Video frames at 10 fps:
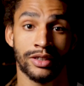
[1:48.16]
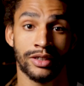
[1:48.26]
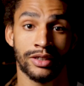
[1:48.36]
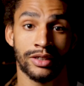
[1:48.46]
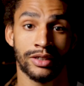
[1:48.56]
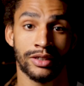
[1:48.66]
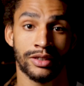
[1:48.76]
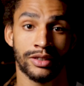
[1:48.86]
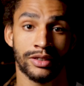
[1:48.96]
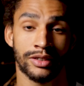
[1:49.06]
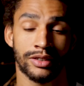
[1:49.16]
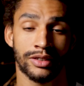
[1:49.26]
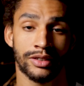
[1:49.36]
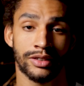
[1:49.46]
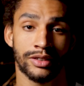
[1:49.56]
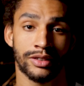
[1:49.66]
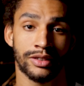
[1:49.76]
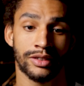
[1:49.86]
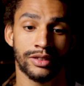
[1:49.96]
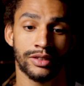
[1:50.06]

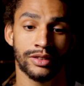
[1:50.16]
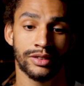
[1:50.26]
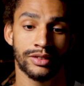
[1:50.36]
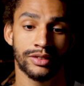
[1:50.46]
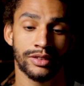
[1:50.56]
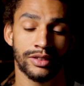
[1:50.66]
[no speech]